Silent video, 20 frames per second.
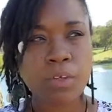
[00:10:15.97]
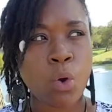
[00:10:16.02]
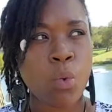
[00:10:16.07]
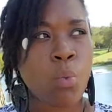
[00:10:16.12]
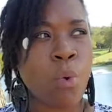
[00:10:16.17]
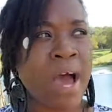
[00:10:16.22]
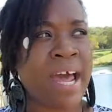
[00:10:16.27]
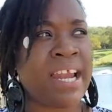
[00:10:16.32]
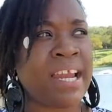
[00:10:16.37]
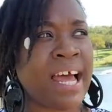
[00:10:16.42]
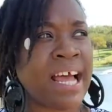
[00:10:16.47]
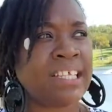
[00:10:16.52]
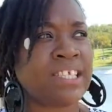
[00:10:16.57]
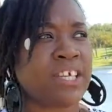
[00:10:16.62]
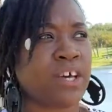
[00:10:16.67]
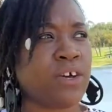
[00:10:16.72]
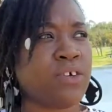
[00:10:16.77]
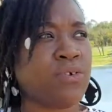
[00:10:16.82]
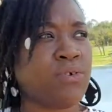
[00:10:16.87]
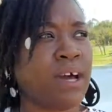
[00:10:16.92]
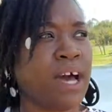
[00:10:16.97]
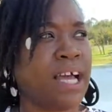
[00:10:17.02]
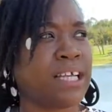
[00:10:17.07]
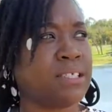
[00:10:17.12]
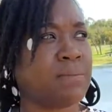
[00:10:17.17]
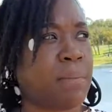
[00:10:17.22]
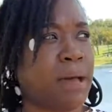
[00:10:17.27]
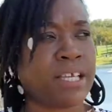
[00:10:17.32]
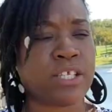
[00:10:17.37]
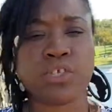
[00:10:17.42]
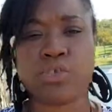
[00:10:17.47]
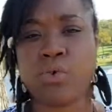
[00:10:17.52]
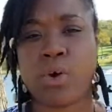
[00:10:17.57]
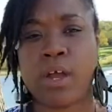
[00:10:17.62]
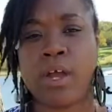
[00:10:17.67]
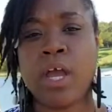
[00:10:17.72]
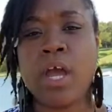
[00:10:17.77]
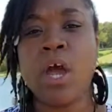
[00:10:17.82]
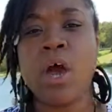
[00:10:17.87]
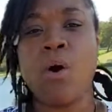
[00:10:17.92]
Why did I tell you guys my
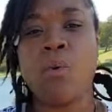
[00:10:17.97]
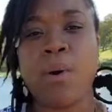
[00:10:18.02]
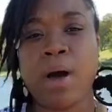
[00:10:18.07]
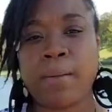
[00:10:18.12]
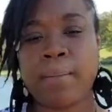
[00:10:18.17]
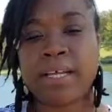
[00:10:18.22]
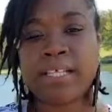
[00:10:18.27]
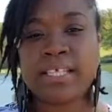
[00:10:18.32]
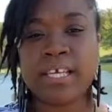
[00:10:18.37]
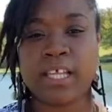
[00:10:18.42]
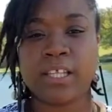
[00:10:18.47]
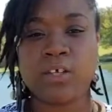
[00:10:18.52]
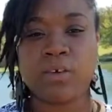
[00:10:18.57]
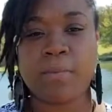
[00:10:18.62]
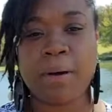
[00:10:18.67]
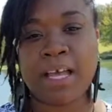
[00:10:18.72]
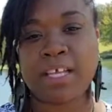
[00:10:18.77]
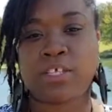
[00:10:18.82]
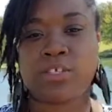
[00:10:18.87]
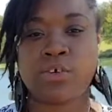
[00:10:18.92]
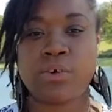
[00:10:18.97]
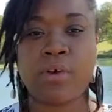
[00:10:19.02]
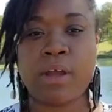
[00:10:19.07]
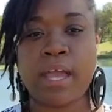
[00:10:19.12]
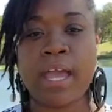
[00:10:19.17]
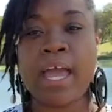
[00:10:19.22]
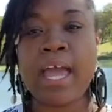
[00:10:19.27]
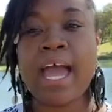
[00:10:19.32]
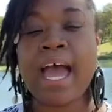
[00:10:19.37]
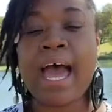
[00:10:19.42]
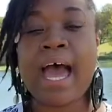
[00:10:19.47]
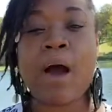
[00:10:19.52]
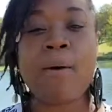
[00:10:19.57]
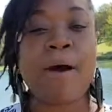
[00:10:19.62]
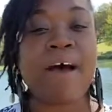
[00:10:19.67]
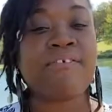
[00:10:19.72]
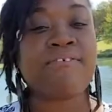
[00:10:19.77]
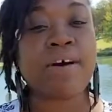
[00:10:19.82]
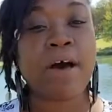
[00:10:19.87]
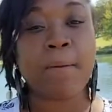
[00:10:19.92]
story? Why am I telling you my story?
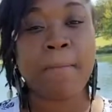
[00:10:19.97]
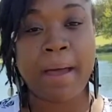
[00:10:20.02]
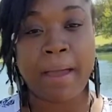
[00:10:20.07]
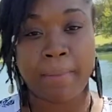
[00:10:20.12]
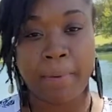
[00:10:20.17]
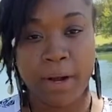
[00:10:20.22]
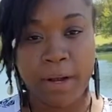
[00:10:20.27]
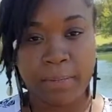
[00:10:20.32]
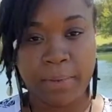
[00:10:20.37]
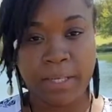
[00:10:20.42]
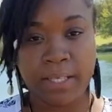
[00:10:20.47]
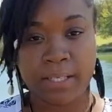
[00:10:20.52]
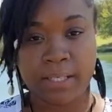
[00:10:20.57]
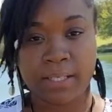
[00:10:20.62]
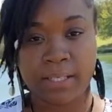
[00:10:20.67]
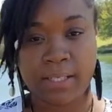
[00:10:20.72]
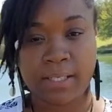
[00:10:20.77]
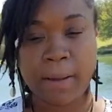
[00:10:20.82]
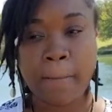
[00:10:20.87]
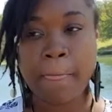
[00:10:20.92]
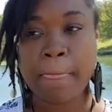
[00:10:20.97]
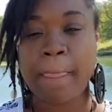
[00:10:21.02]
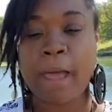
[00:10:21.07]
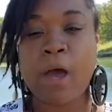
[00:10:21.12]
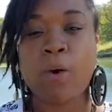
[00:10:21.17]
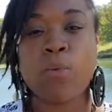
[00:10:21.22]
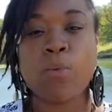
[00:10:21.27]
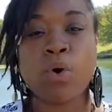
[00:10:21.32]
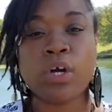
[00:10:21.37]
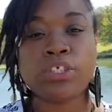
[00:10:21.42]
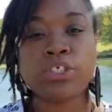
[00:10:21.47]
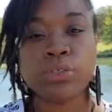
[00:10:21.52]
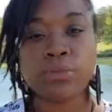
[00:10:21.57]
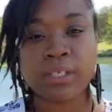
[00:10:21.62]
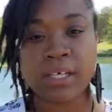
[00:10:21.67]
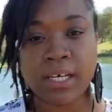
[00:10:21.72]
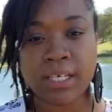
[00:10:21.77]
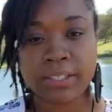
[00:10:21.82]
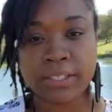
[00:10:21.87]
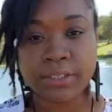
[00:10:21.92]
How I found my purpose. I want
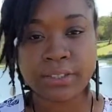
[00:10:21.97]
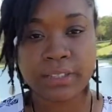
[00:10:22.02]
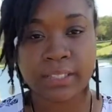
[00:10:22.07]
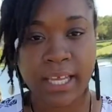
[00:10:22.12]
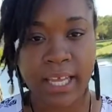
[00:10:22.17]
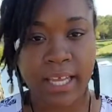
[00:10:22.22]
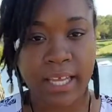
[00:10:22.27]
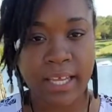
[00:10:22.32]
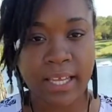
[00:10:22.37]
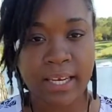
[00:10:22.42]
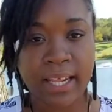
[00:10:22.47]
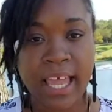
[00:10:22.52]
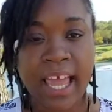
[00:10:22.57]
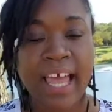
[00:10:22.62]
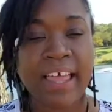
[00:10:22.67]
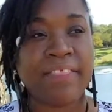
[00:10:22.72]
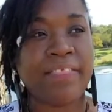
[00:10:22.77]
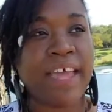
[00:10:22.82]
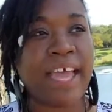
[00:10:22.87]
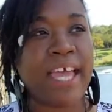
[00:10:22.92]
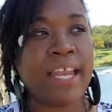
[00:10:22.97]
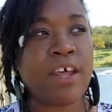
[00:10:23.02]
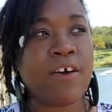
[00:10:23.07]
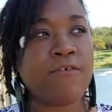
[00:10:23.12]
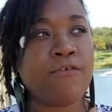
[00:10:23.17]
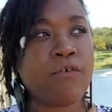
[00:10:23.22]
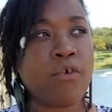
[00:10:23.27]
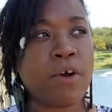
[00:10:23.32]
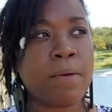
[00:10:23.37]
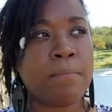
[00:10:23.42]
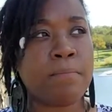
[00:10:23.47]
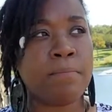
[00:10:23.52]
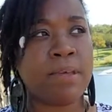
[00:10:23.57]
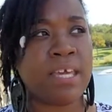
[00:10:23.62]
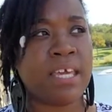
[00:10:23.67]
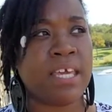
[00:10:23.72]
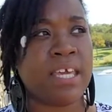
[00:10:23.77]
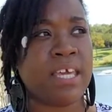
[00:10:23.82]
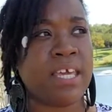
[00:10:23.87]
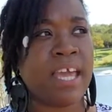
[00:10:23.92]
you to understand that for
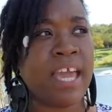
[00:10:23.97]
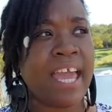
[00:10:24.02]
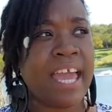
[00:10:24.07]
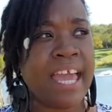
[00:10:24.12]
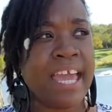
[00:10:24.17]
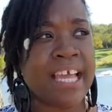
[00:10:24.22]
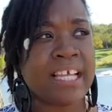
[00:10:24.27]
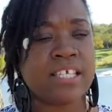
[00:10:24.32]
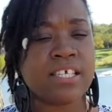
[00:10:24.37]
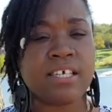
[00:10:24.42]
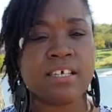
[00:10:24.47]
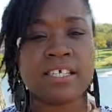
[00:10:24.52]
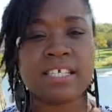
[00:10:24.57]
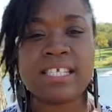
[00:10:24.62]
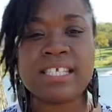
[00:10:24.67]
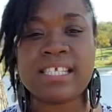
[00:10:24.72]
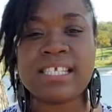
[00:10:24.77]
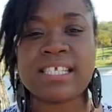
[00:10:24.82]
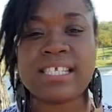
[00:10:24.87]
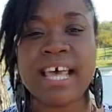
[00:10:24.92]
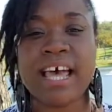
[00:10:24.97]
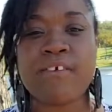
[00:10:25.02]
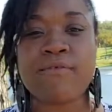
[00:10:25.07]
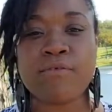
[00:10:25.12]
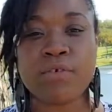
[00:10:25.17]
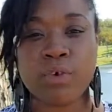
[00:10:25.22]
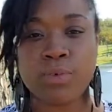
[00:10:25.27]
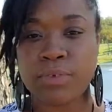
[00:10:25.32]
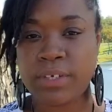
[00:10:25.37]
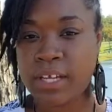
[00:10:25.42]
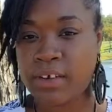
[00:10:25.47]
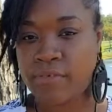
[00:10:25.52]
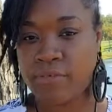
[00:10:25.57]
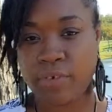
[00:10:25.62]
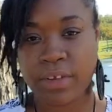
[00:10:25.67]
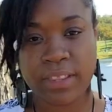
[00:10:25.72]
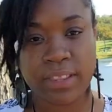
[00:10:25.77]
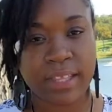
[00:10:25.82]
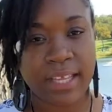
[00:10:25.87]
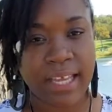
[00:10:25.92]
me, it took several
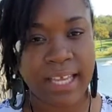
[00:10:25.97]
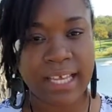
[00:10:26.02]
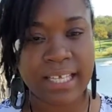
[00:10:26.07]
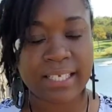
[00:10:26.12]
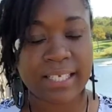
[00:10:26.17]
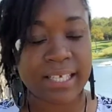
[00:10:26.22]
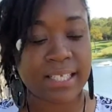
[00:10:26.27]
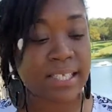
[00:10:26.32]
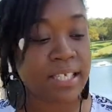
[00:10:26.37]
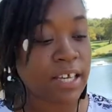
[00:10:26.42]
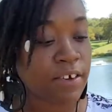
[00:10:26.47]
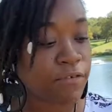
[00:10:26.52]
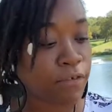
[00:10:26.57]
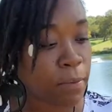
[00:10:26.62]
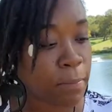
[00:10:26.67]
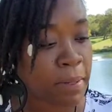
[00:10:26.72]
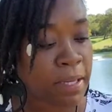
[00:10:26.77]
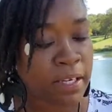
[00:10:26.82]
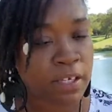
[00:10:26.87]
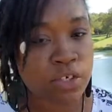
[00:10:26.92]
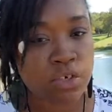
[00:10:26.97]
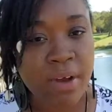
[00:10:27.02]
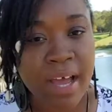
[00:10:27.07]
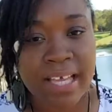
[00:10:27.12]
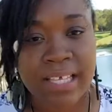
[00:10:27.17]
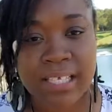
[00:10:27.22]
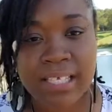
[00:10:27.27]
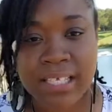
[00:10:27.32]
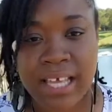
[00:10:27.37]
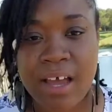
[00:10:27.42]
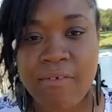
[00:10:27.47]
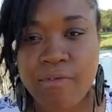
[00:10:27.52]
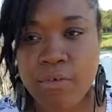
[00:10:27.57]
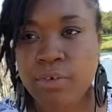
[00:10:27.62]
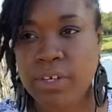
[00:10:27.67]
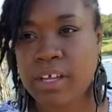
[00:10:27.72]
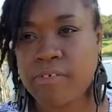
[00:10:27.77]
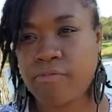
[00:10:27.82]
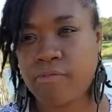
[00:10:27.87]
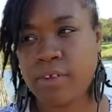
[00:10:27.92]
different things. It took for me to try
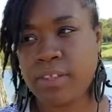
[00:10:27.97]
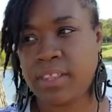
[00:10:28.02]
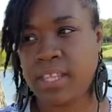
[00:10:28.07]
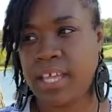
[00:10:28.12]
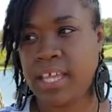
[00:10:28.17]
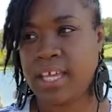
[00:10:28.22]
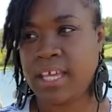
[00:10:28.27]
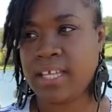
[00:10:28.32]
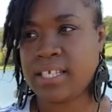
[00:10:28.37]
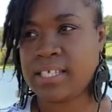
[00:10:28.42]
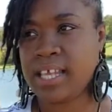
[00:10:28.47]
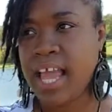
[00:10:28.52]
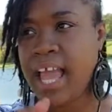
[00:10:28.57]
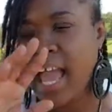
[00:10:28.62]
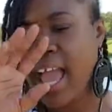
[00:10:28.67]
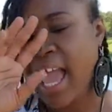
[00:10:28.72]
several different things.